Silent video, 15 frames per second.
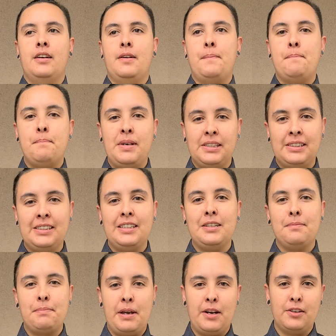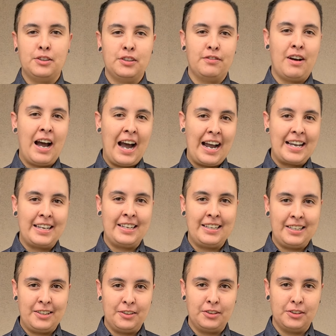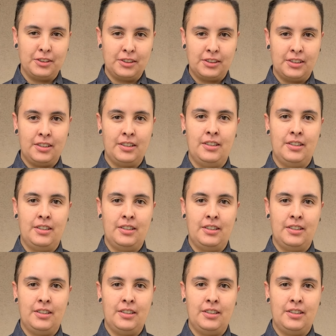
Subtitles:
missing pairs of high heels.